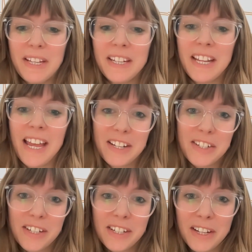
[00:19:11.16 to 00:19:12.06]
and the
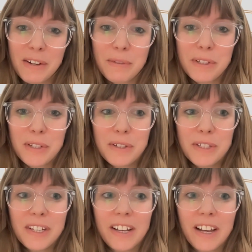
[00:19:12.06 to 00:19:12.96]
energy that it was
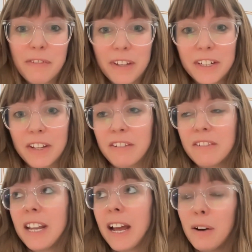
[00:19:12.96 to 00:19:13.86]
using. I think
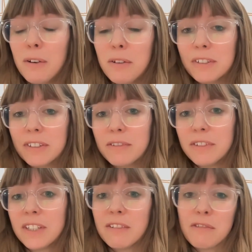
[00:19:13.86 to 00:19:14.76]
that now
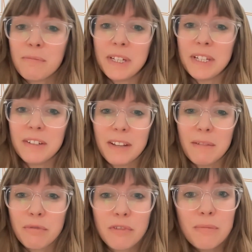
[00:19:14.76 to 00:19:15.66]
there have been
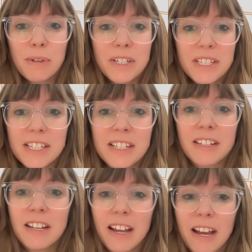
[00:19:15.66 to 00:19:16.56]
improvements
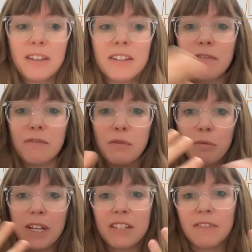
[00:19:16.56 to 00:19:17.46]
in different
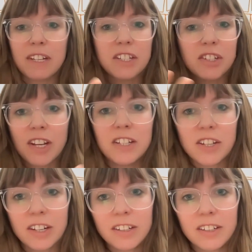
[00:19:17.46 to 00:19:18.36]
ways of
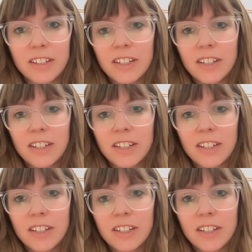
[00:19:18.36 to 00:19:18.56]
exchanging